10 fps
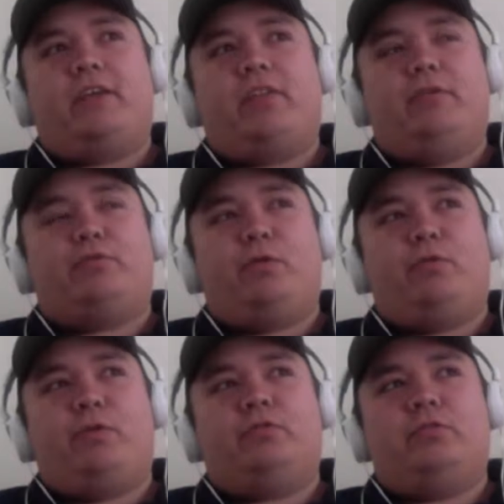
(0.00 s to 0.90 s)
that was
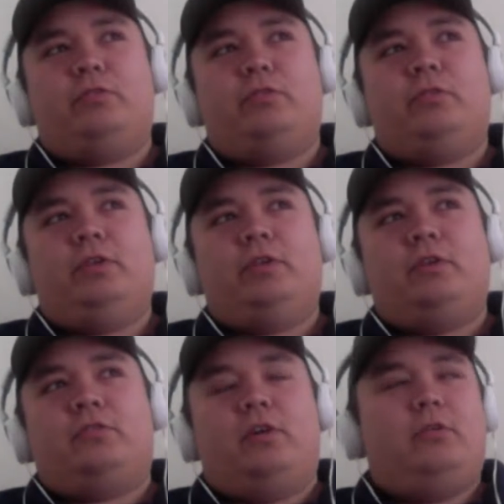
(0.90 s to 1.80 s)
World War II.
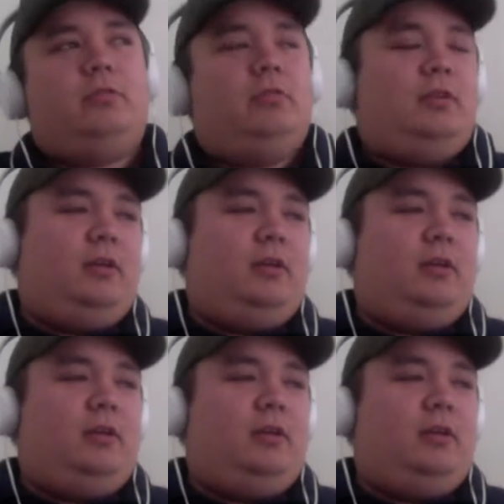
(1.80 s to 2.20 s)
So